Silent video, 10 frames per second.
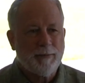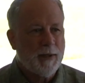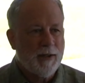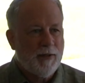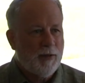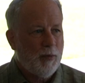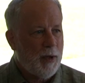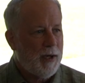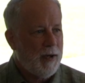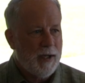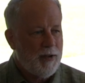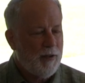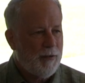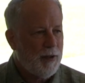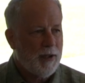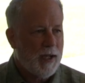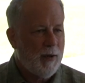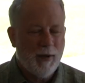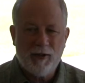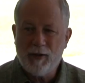It's where I just feel like
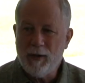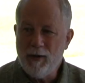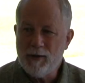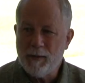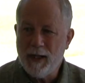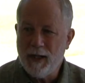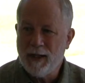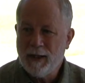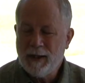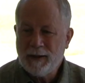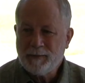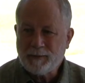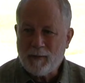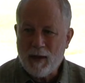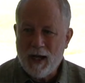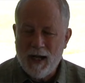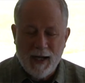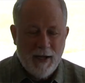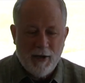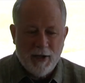God wants to use me. And
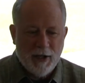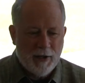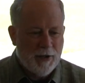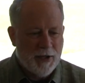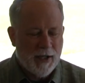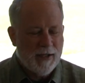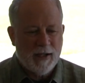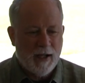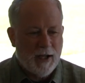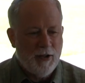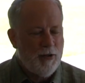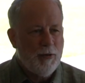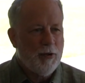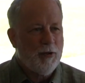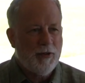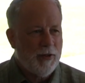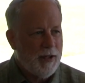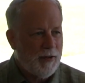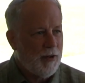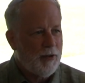I hear the other things, and I can do those, and they
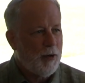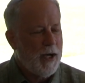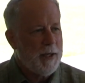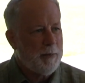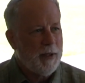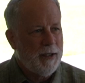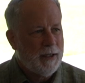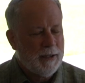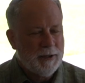sound great. But,